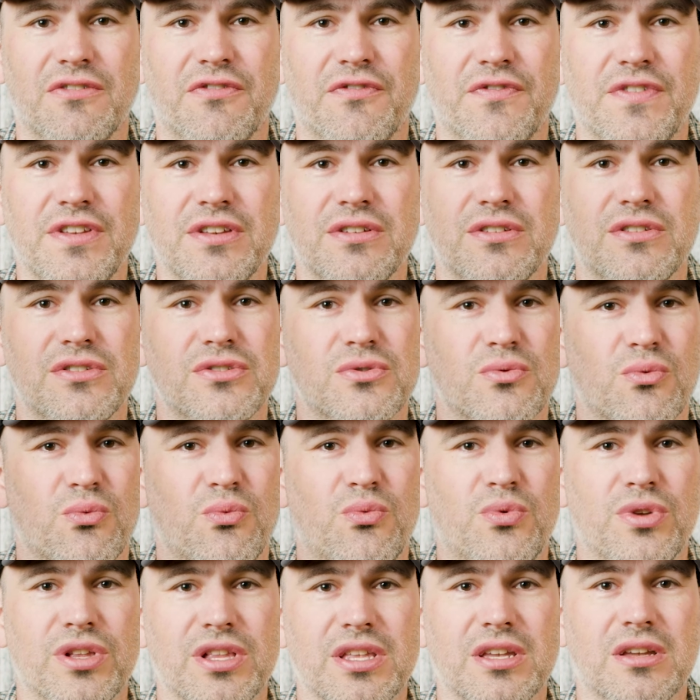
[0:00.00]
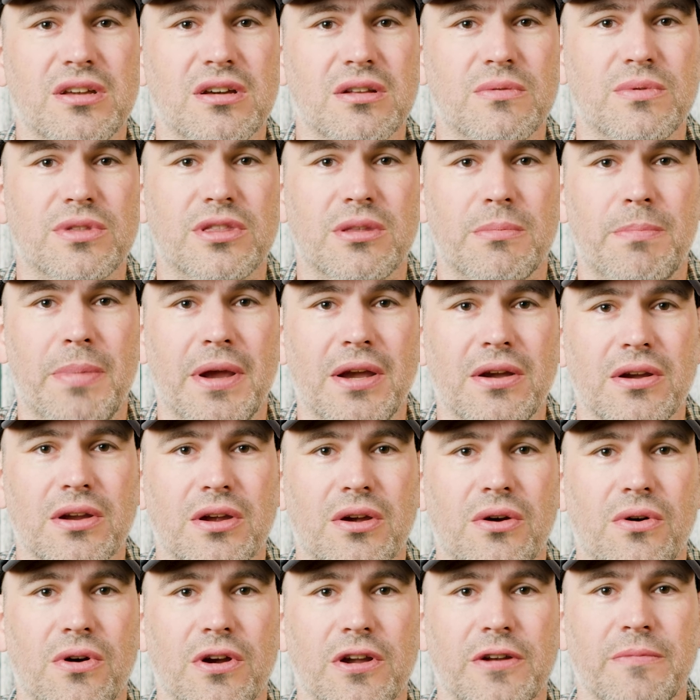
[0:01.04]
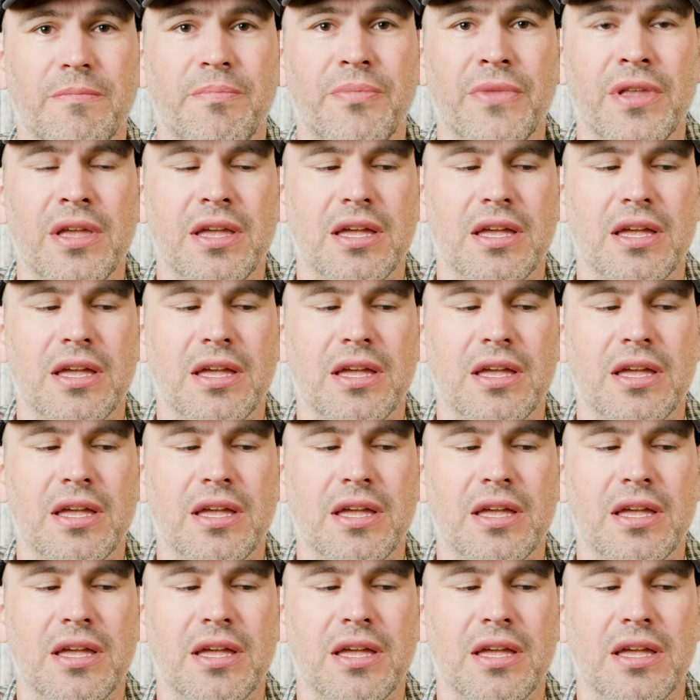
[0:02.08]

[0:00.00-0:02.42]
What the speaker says: feels really good with the paracord.